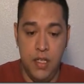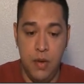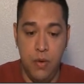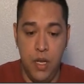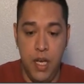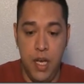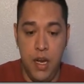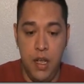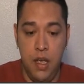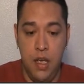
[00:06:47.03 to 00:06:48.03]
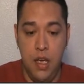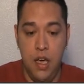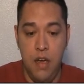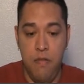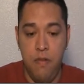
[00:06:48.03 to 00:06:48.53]
I would get
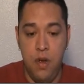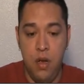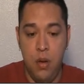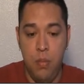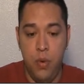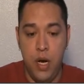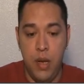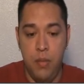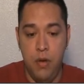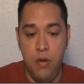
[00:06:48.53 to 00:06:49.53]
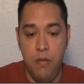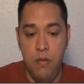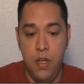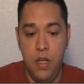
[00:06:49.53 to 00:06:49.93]
f prime of